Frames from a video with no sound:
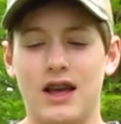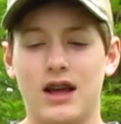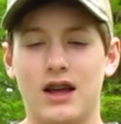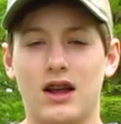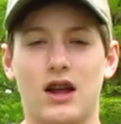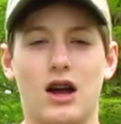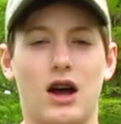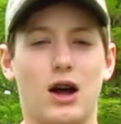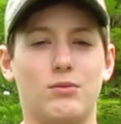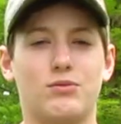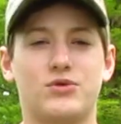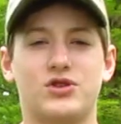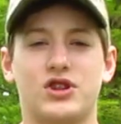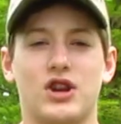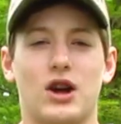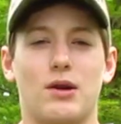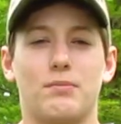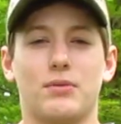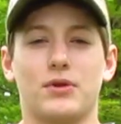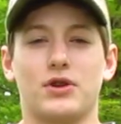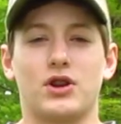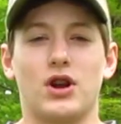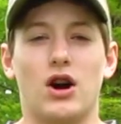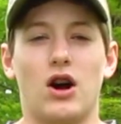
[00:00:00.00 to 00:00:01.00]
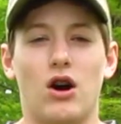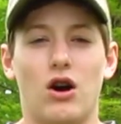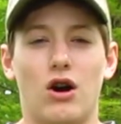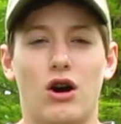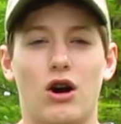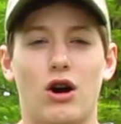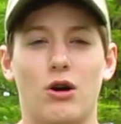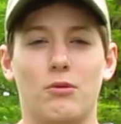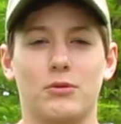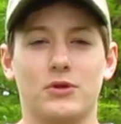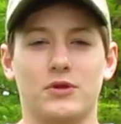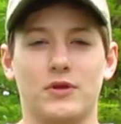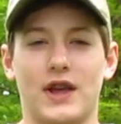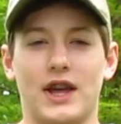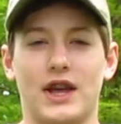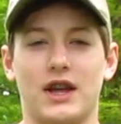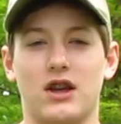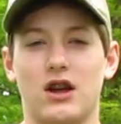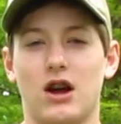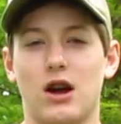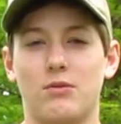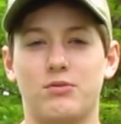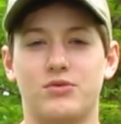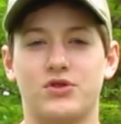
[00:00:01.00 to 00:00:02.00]
Gobstopper Tom or
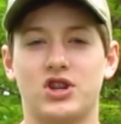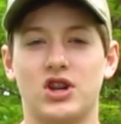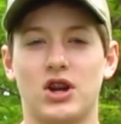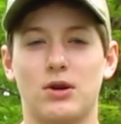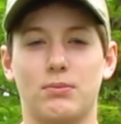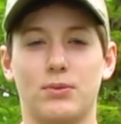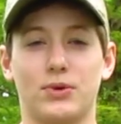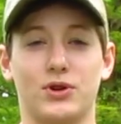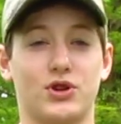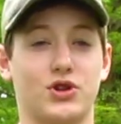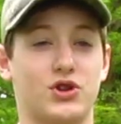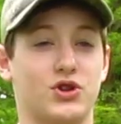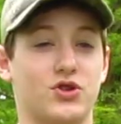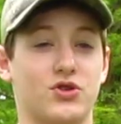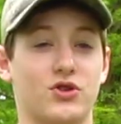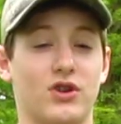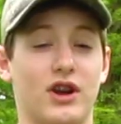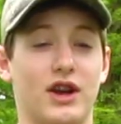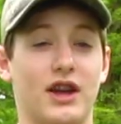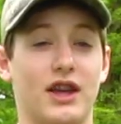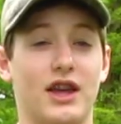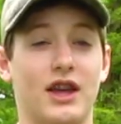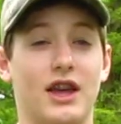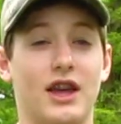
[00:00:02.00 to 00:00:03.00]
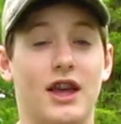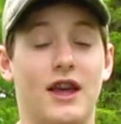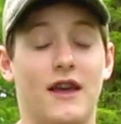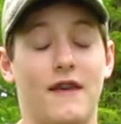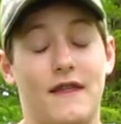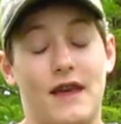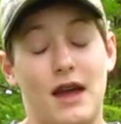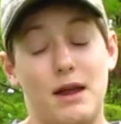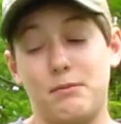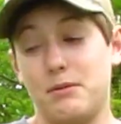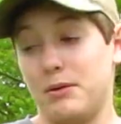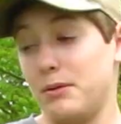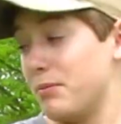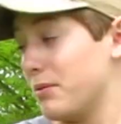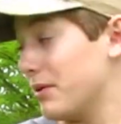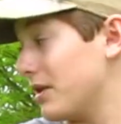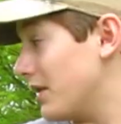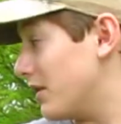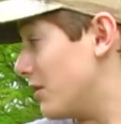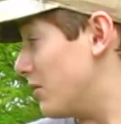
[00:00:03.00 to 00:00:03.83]
like Gobstopper Strut. That'd be pretty